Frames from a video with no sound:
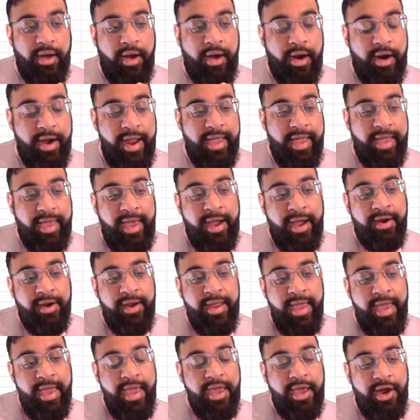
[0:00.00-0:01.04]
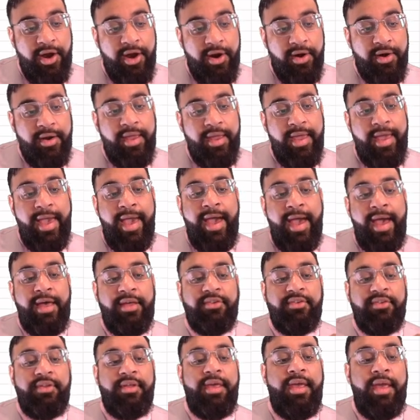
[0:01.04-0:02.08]
our AR
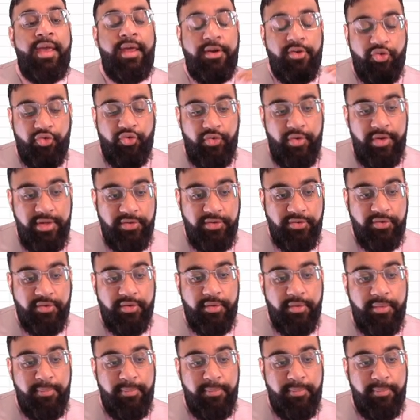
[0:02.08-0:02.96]
has increased,